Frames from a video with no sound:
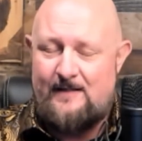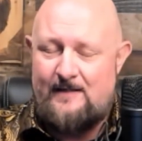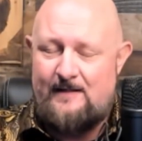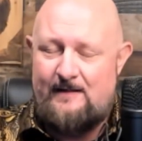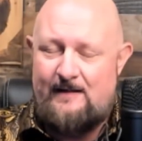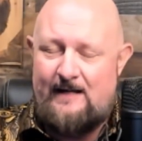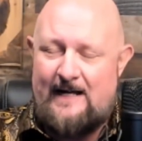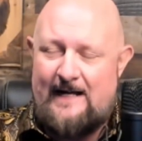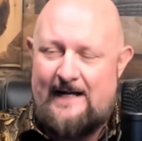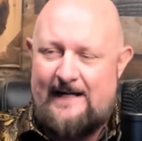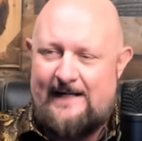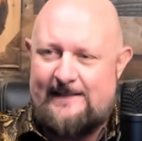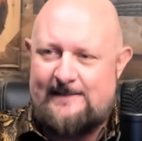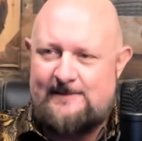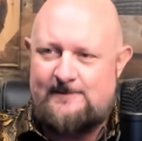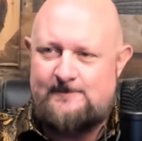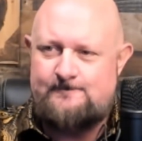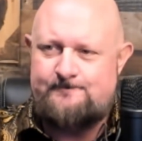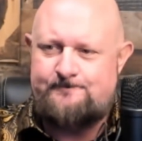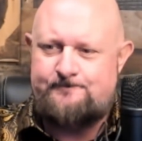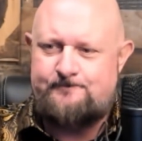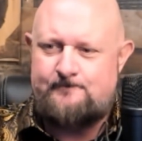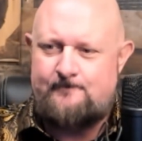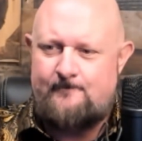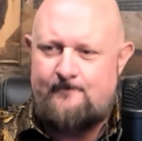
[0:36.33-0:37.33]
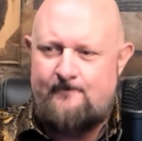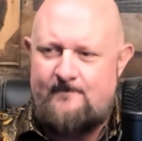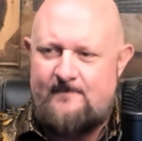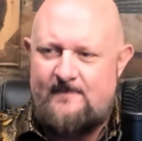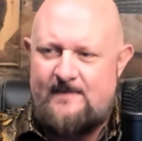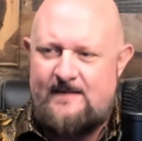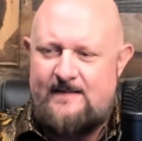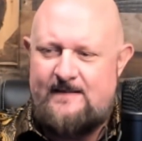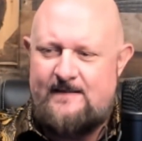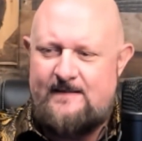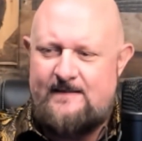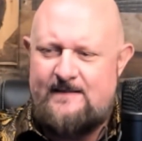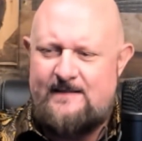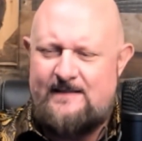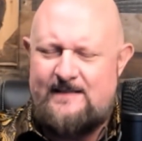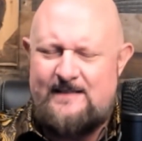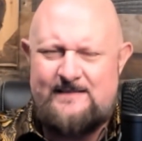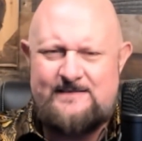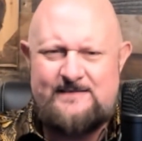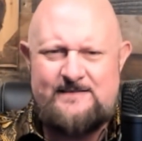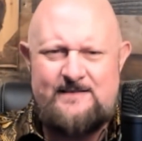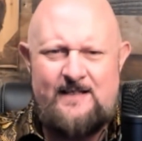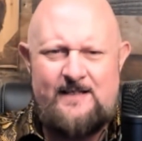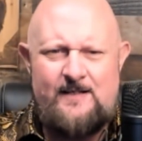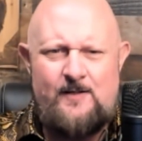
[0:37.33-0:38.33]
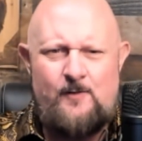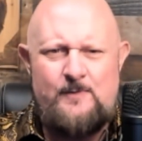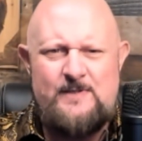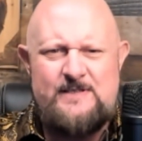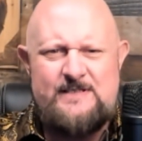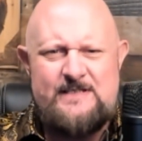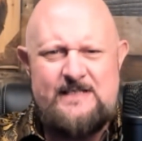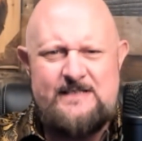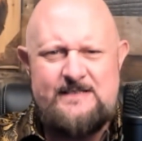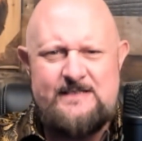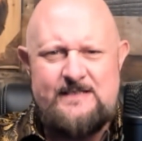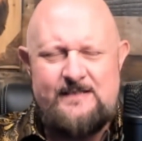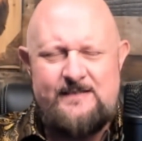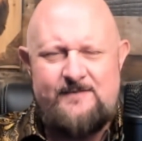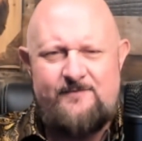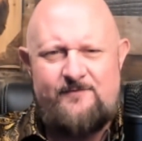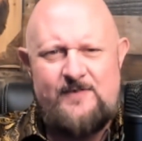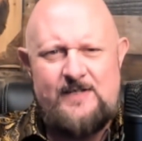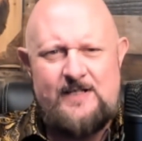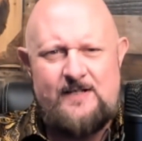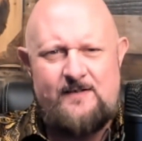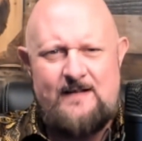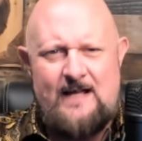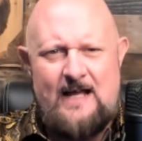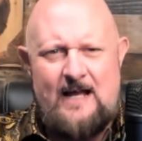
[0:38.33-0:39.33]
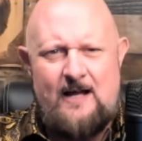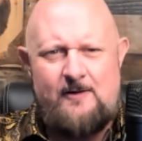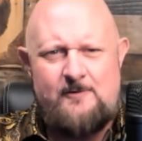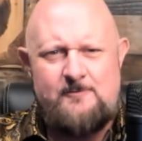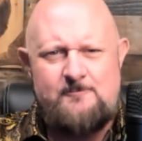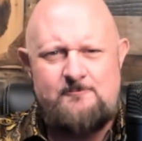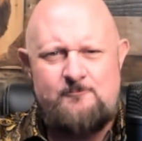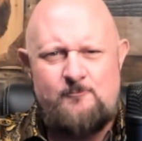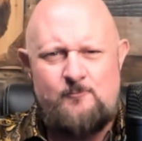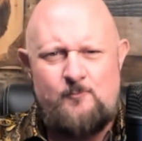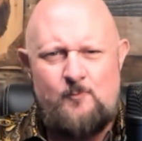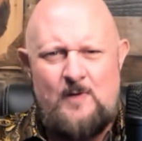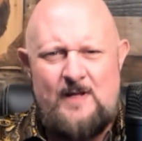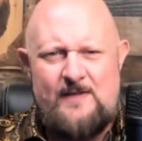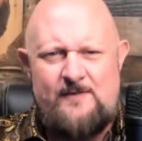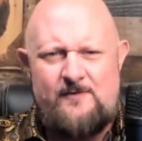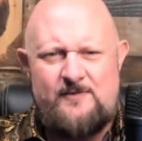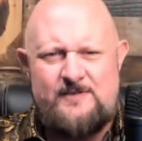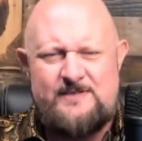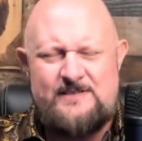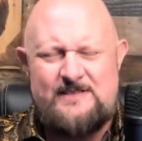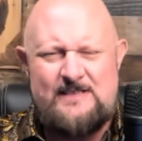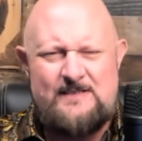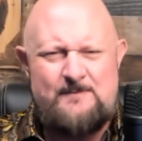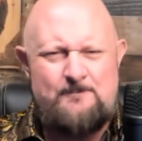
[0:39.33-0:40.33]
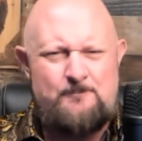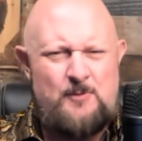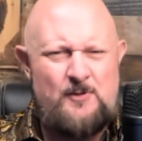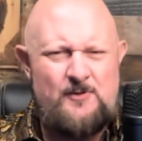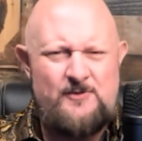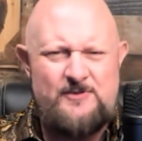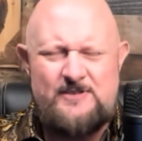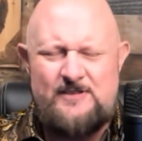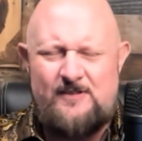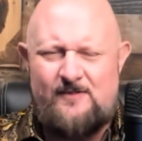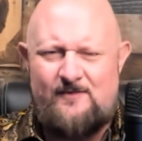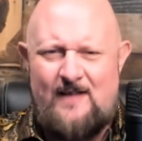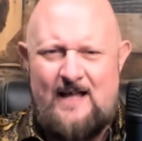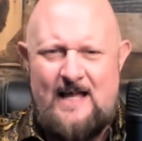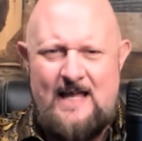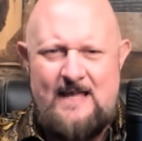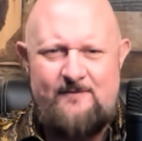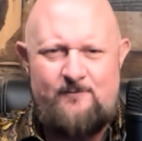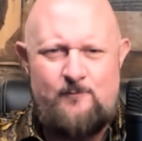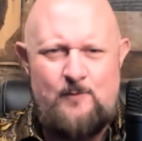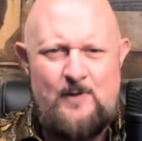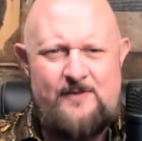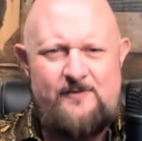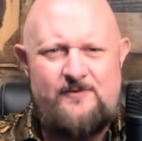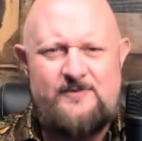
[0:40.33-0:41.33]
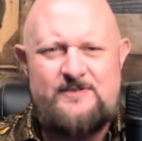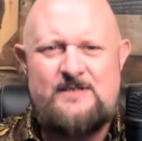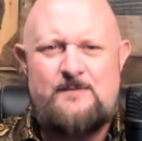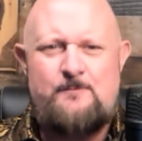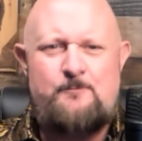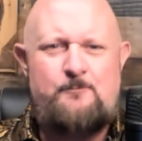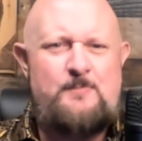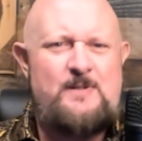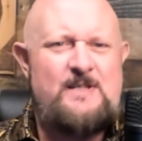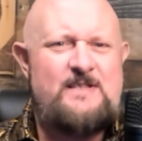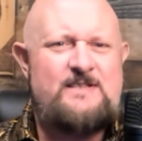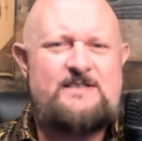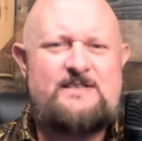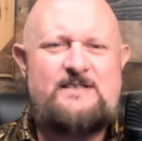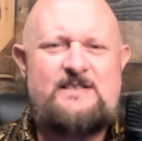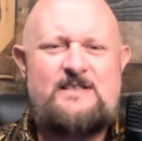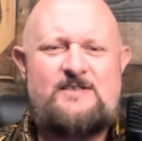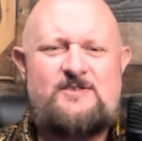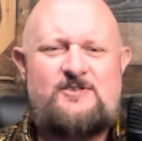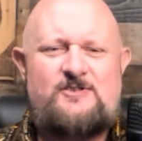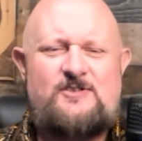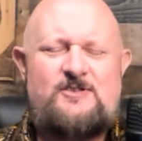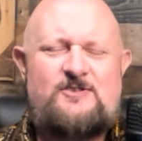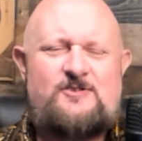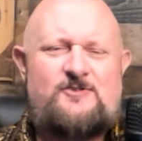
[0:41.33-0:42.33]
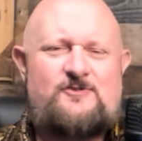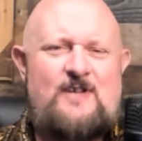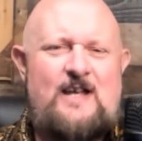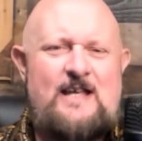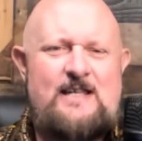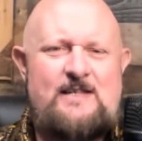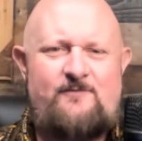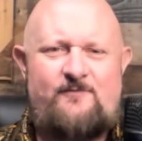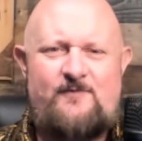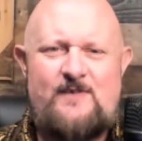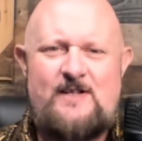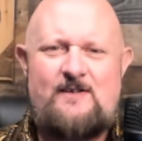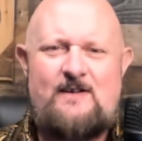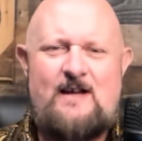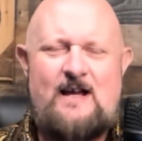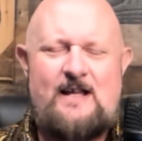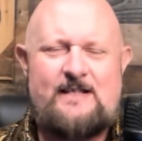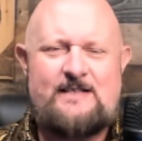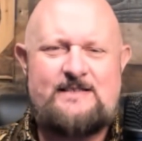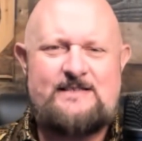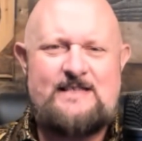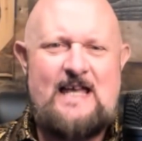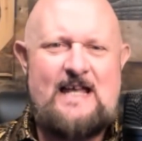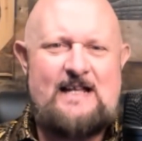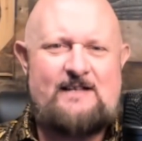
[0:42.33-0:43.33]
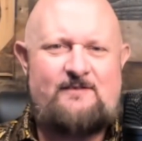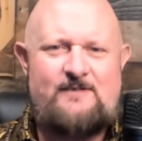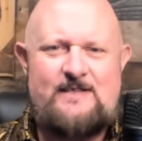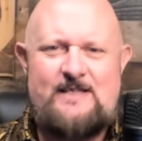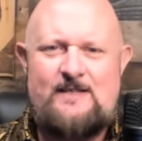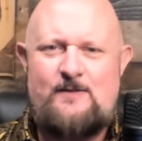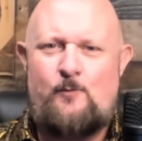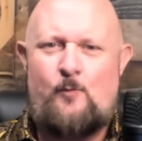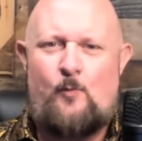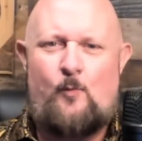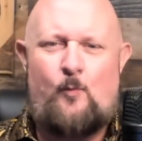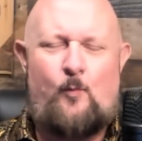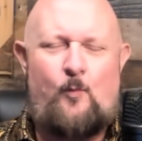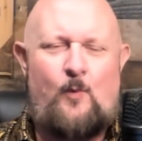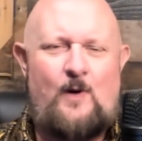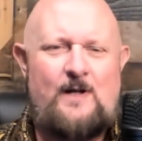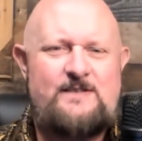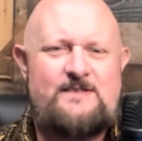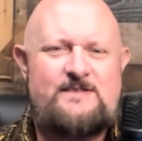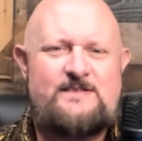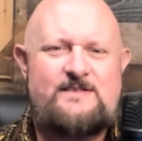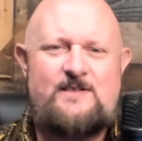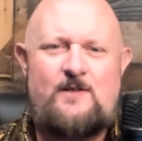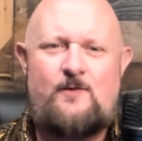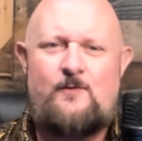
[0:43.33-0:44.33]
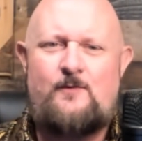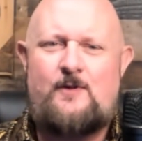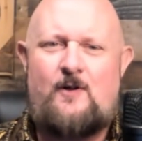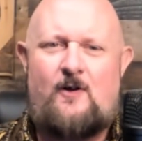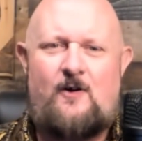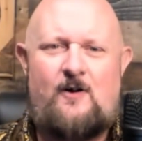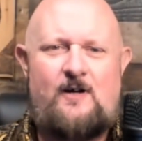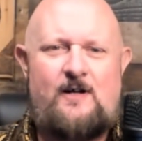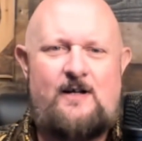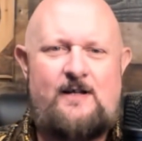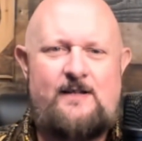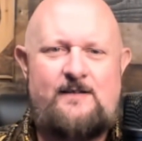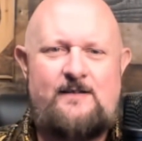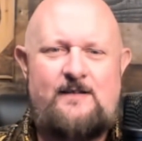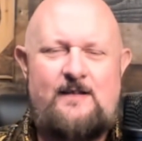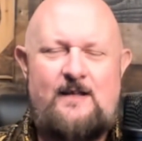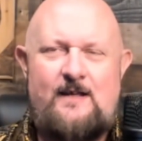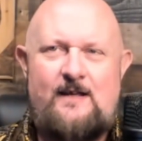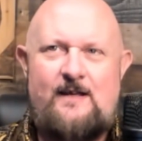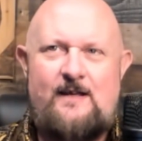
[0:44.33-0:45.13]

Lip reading: It's not always easy to figure out, whether it's in personal life, whether it's in business, just trying to figure out exactly what's going on.